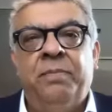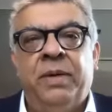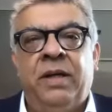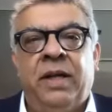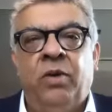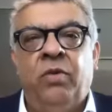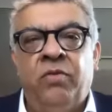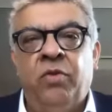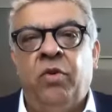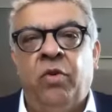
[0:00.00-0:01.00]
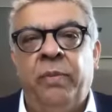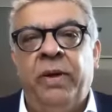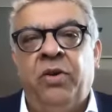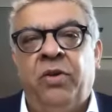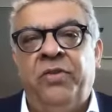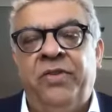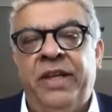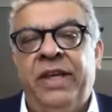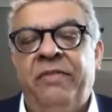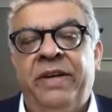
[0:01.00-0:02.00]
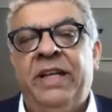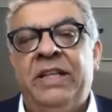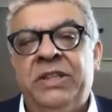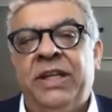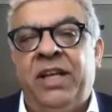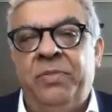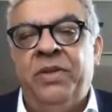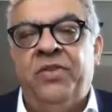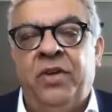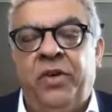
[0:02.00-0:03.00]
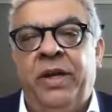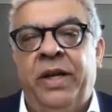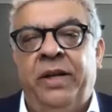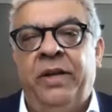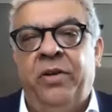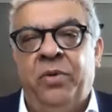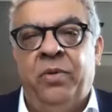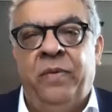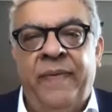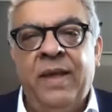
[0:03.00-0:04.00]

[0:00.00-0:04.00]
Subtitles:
but I also know because the invitation has been circulated to